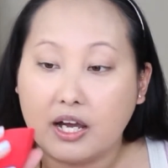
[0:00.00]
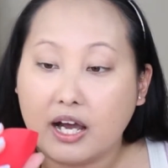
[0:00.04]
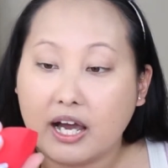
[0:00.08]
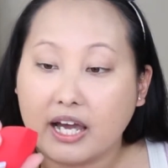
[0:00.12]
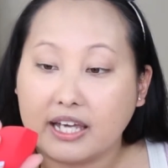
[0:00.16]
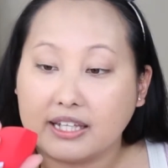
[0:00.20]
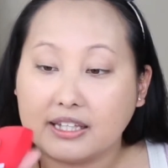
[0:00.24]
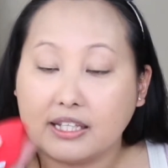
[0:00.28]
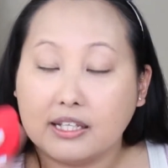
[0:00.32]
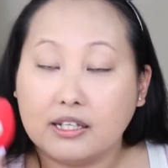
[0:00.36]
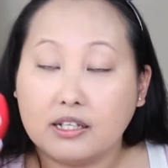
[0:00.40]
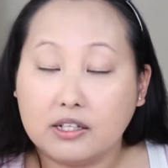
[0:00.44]

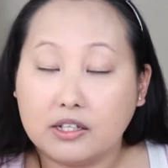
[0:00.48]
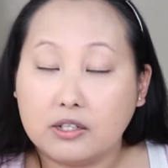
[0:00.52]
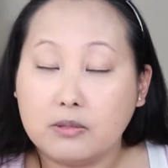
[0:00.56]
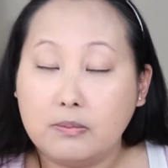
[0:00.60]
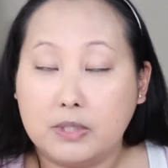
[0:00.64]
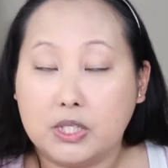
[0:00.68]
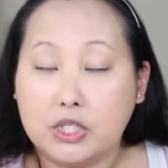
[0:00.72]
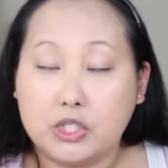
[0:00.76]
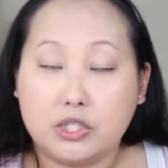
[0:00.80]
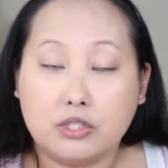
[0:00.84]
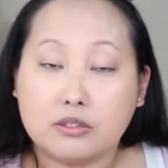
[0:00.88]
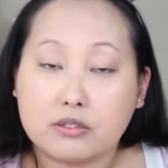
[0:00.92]
I think could
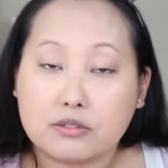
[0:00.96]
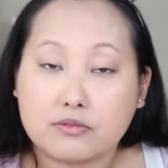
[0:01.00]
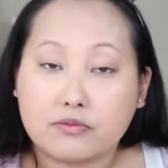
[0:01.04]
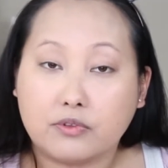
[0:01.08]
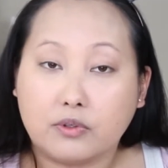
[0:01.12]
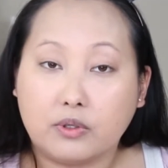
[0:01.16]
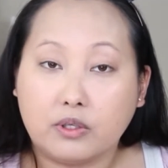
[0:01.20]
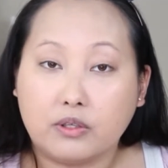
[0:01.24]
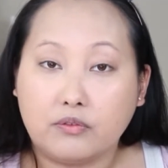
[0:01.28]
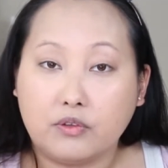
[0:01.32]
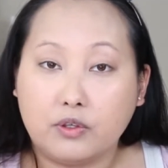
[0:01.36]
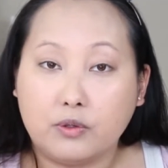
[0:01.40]
be
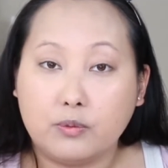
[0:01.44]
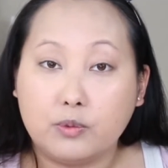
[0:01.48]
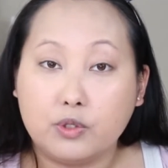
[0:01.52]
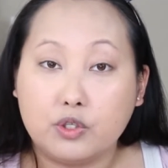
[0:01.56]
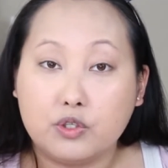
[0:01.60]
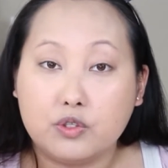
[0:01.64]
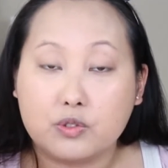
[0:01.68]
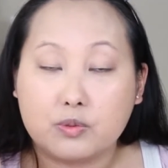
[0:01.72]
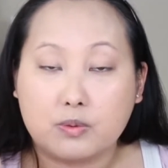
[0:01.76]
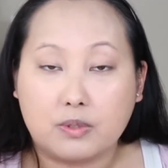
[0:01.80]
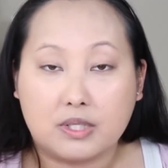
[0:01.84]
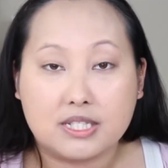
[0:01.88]
useful if you
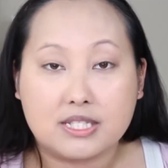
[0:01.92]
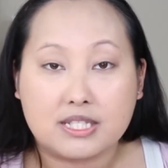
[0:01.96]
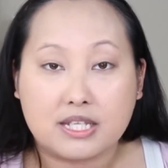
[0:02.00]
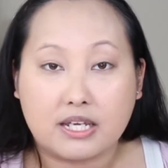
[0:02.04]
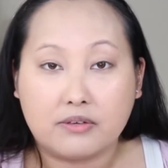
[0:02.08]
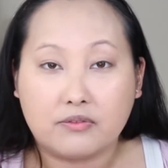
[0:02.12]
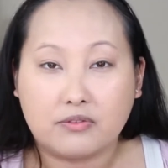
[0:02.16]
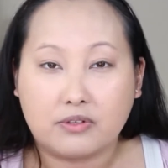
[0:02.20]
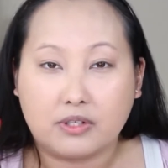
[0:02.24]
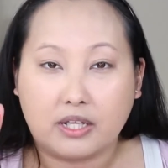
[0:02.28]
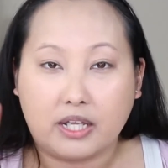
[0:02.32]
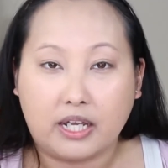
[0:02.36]
use one
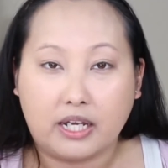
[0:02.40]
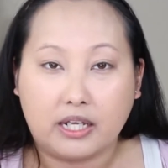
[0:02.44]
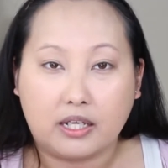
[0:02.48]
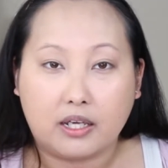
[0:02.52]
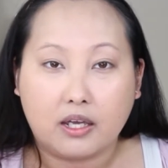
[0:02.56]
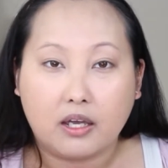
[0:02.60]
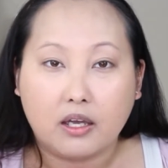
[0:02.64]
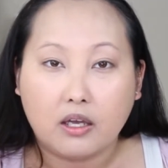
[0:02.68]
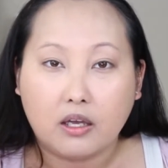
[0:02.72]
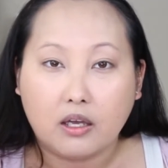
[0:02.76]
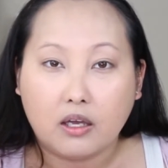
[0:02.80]
side for like